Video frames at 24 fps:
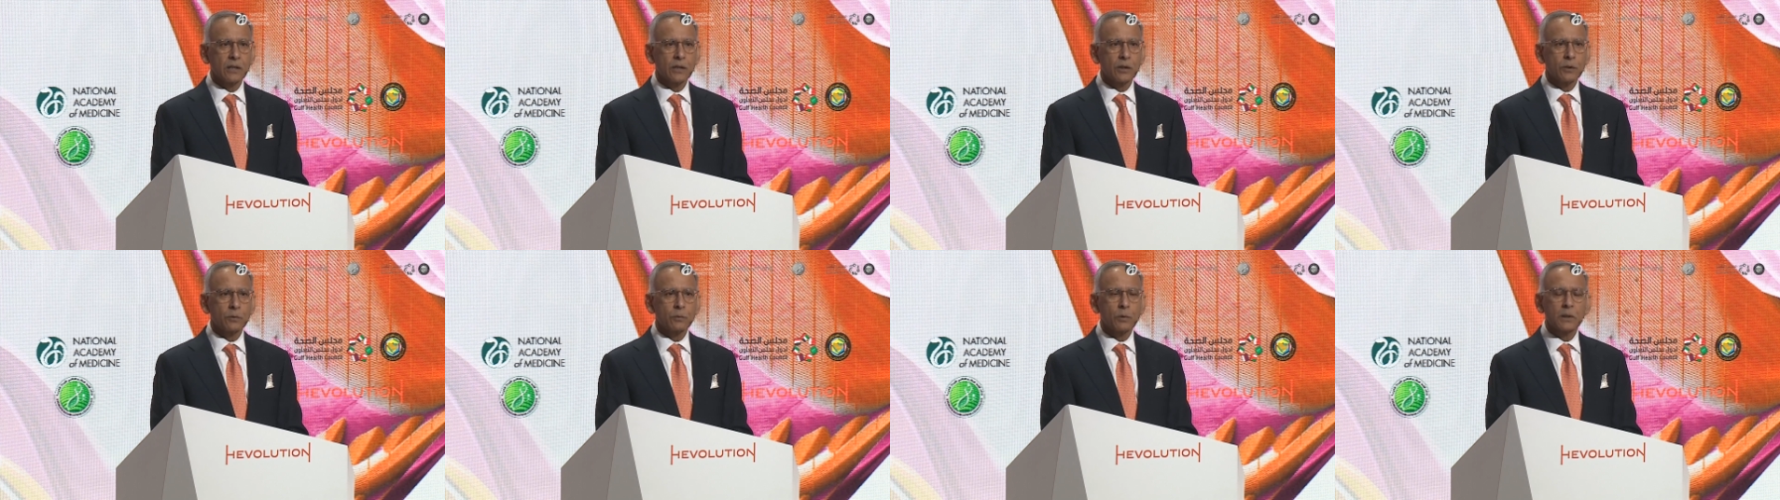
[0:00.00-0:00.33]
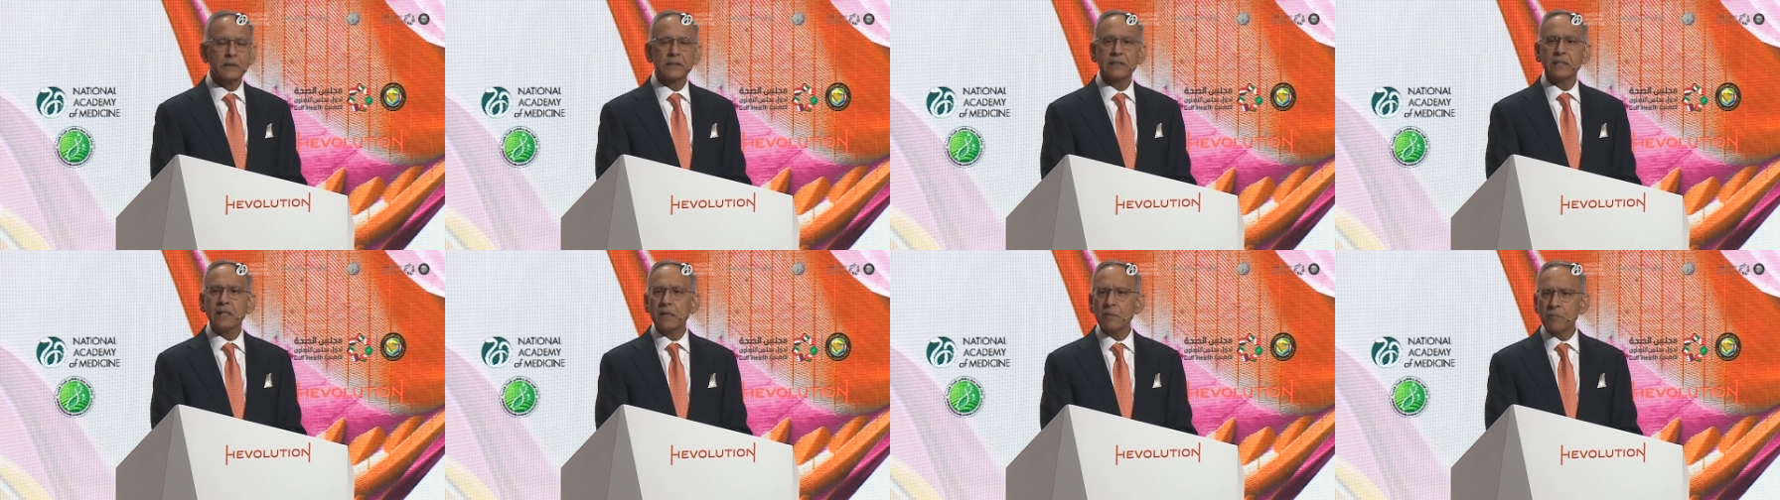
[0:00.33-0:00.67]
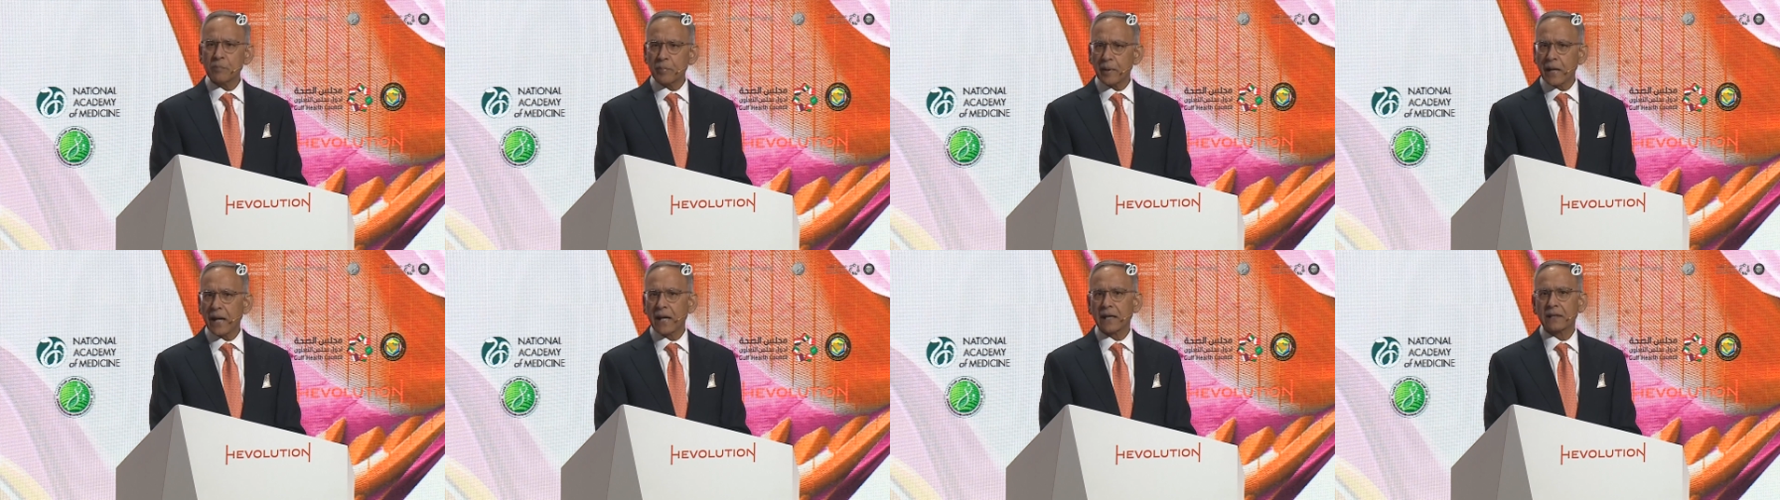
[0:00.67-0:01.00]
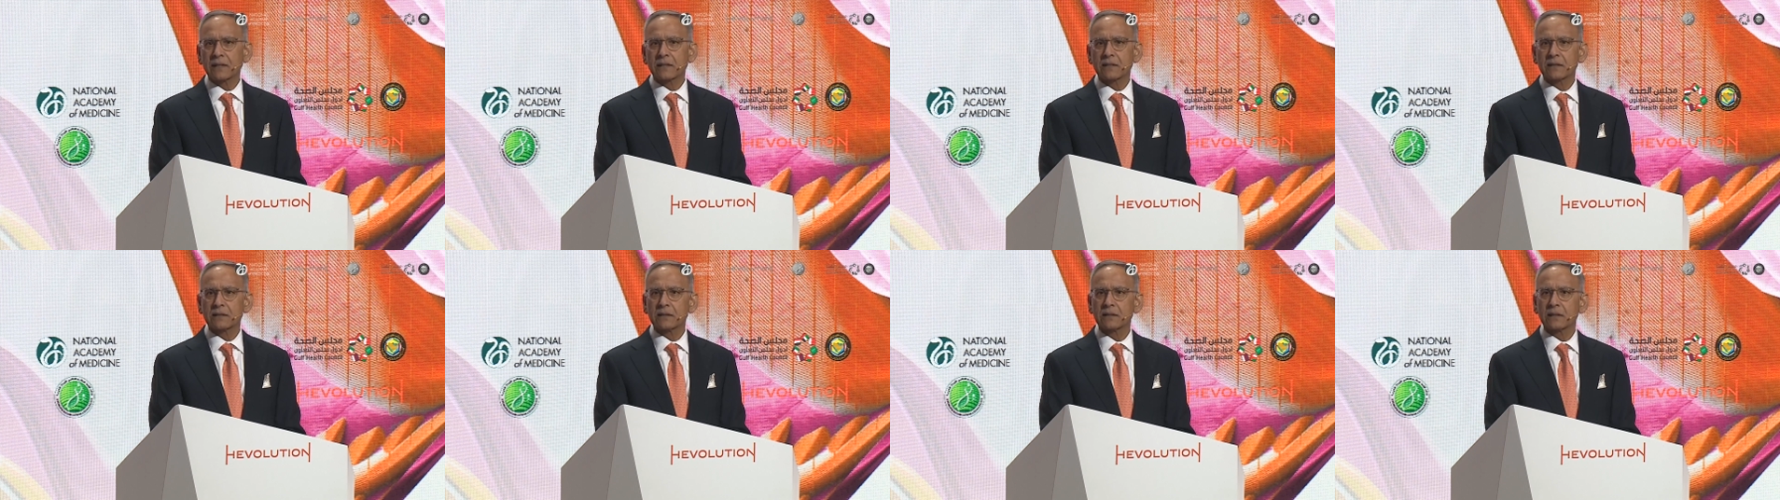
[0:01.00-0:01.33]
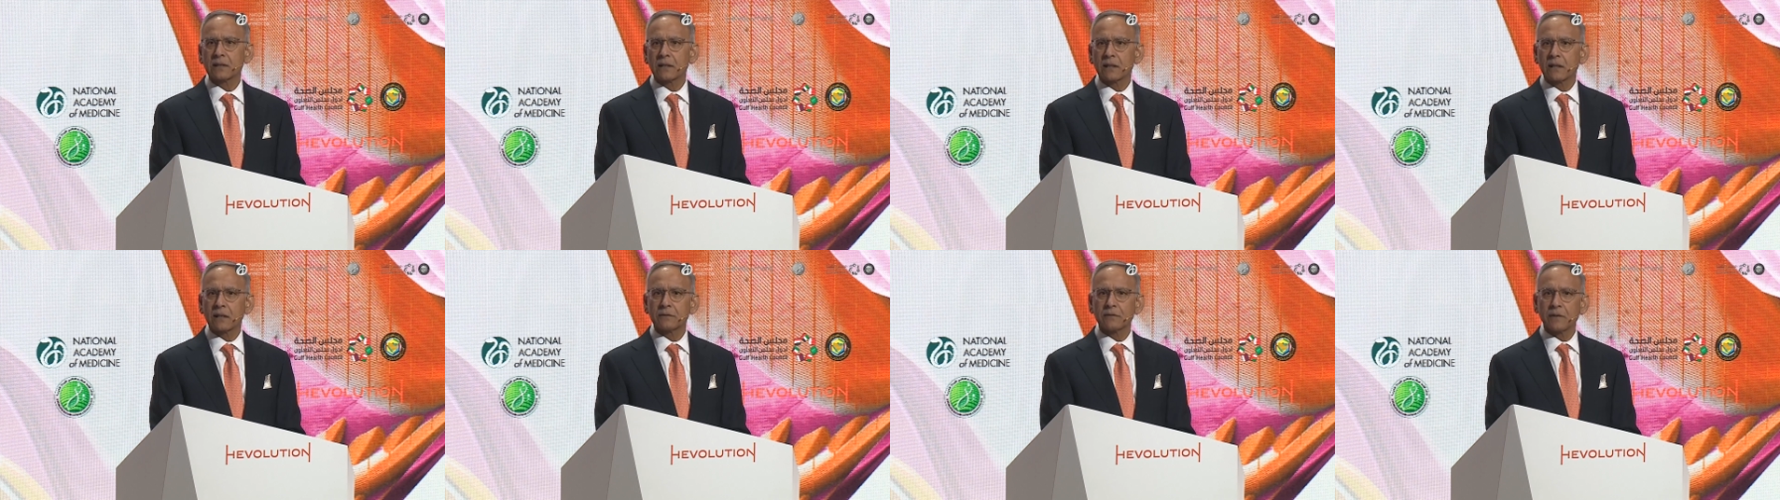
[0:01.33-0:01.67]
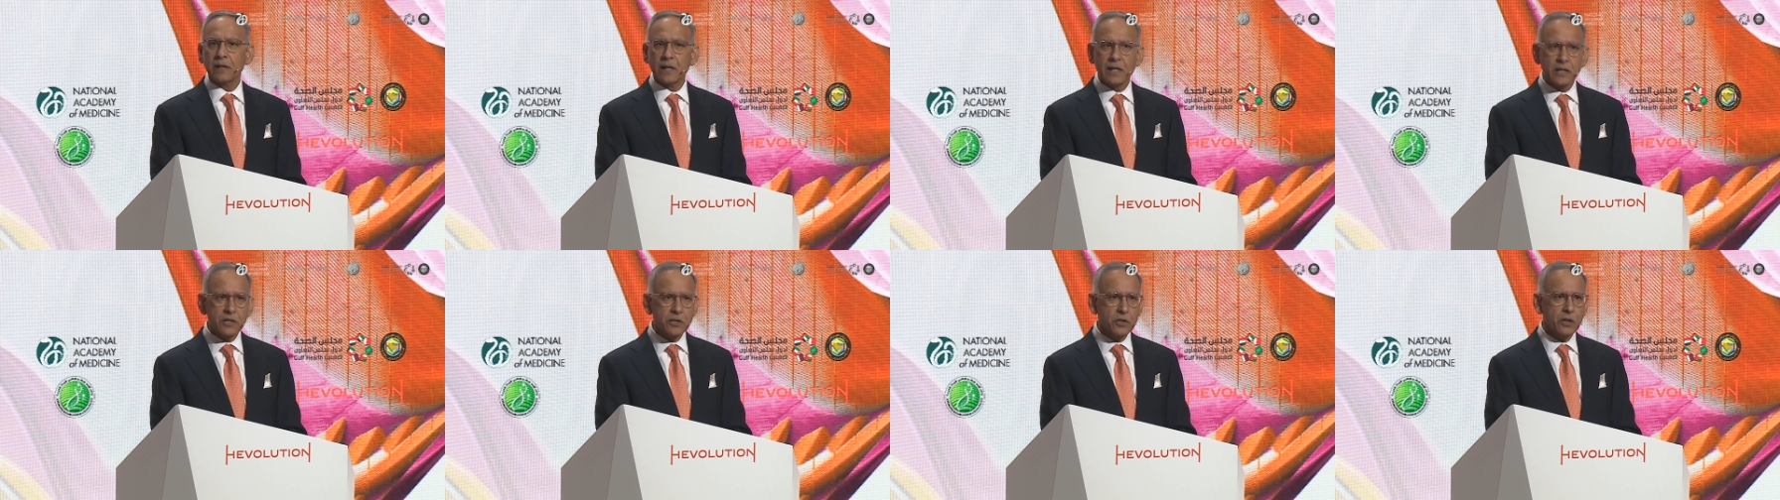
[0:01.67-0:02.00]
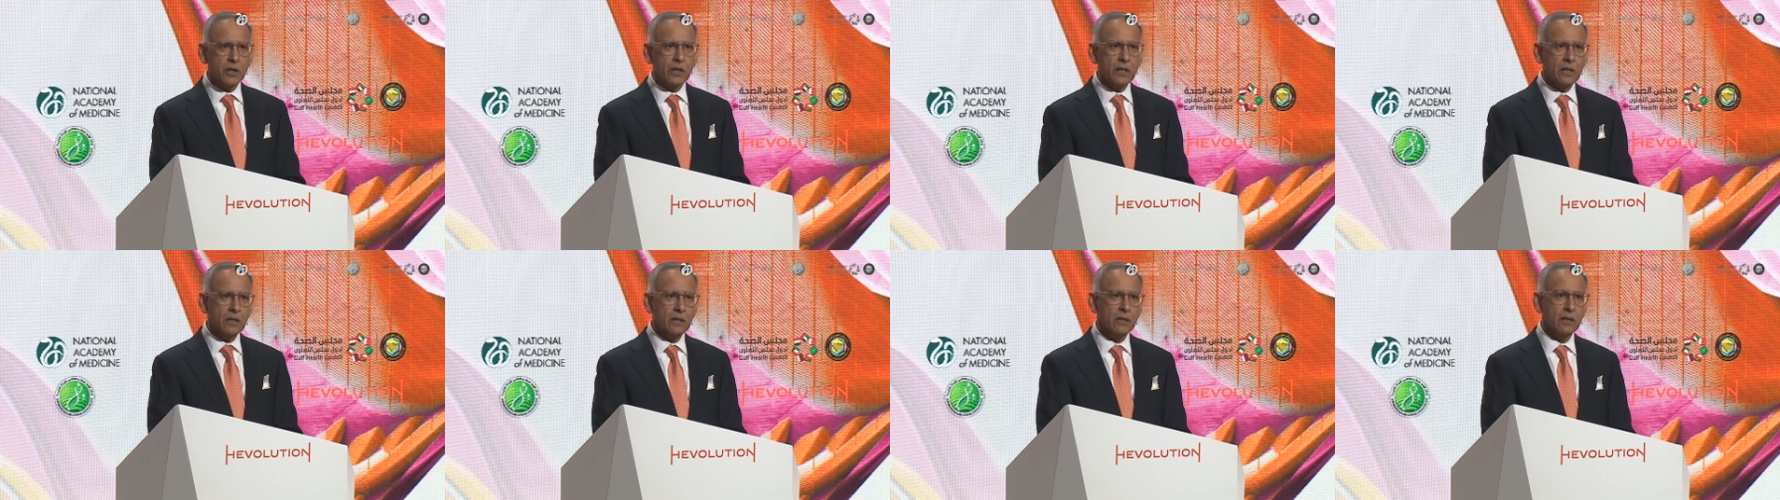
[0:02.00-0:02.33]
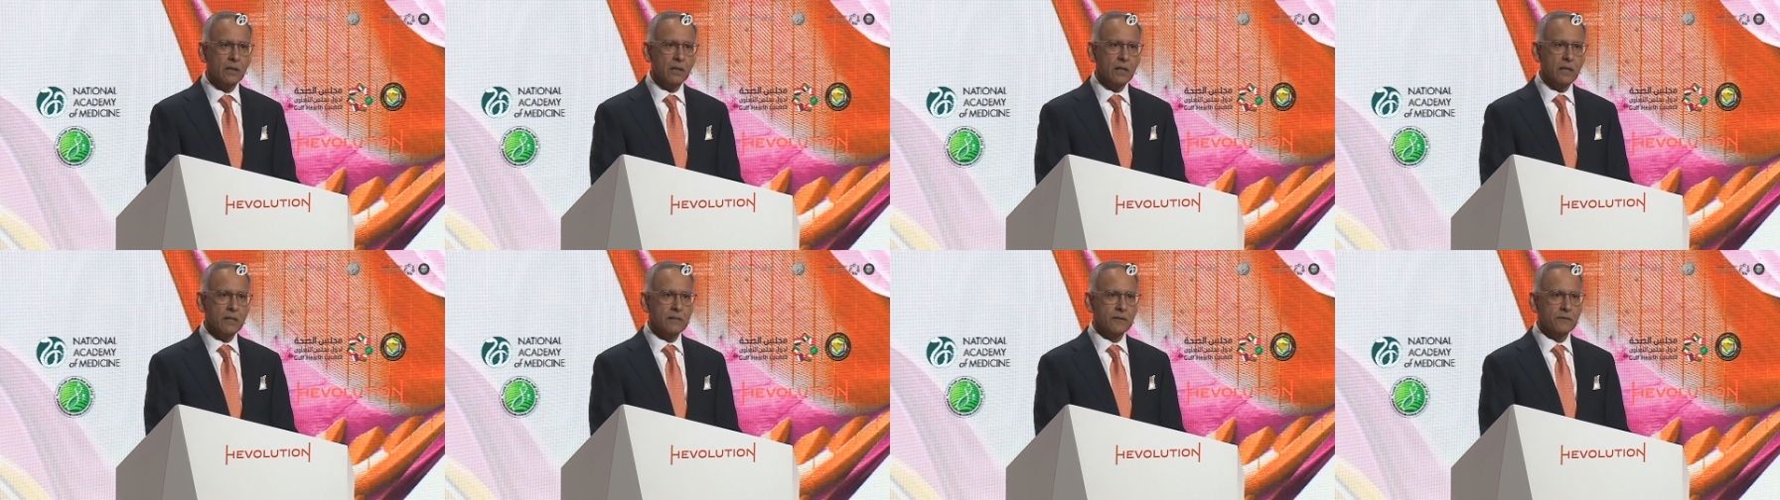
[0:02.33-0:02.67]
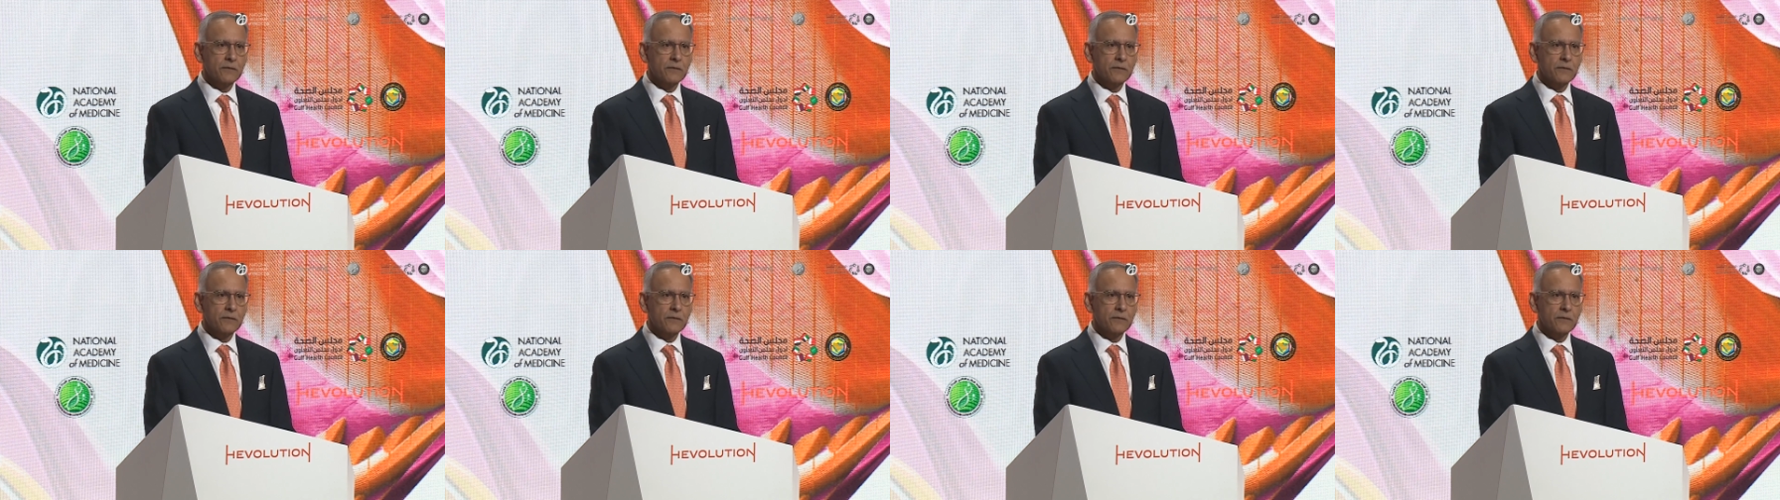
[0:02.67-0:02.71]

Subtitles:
what the impact of aging as a